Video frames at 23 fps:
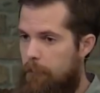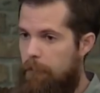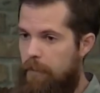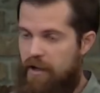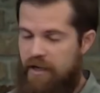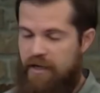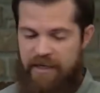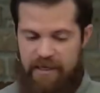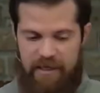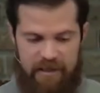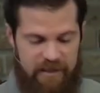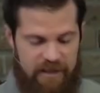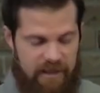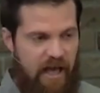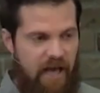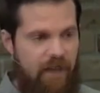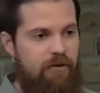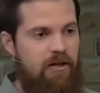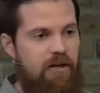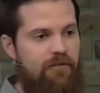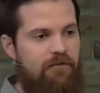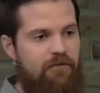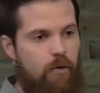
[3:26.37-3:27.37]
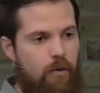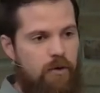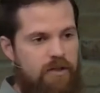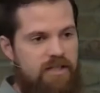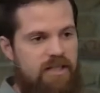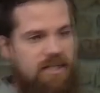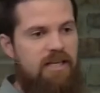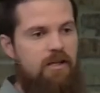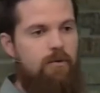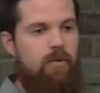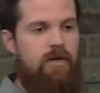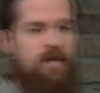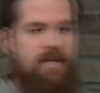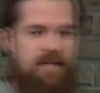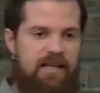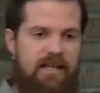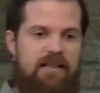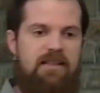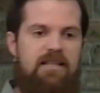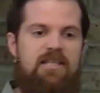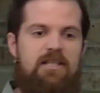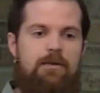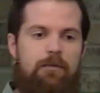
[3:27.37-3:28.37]
But in 11 and 14, we
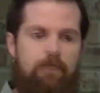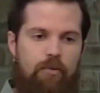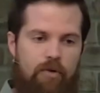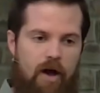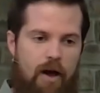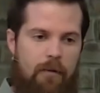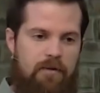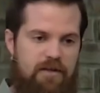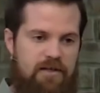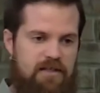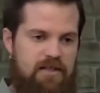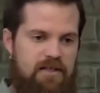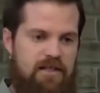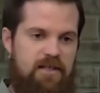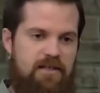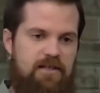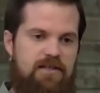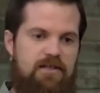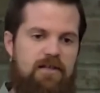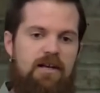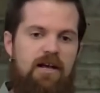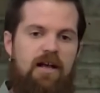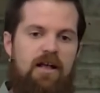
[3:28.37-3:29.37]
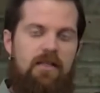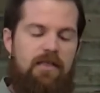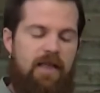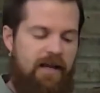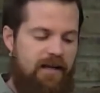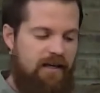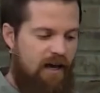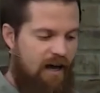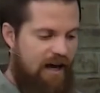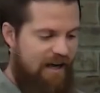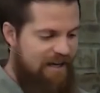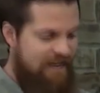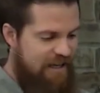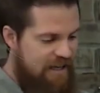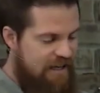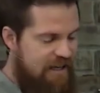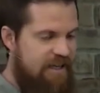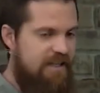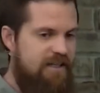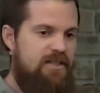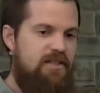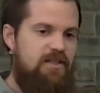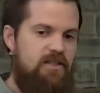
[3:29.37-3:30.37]
get these promises that God
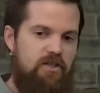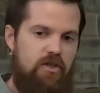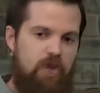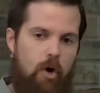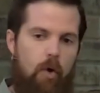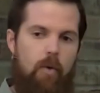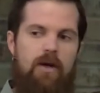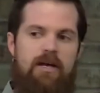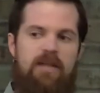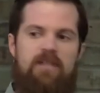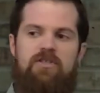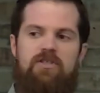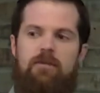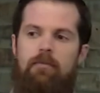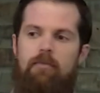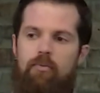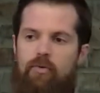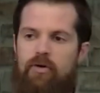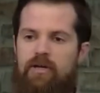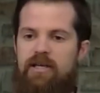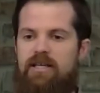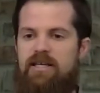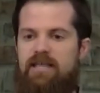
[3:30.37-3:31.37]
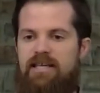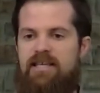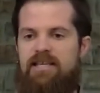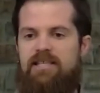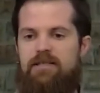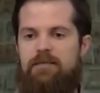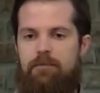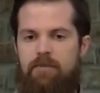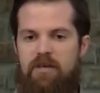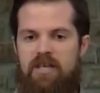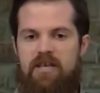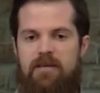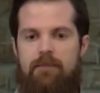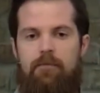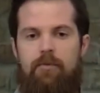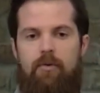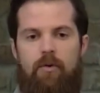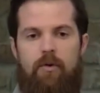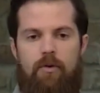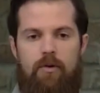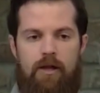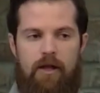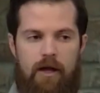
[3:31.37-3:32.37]
is going to bring His
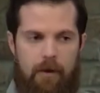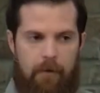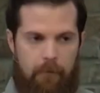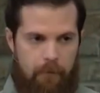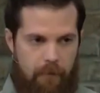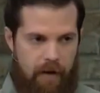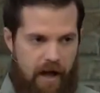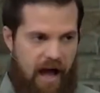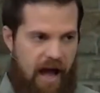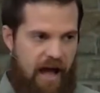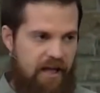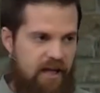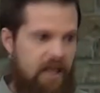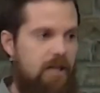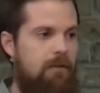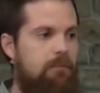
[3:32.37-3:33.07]
people back.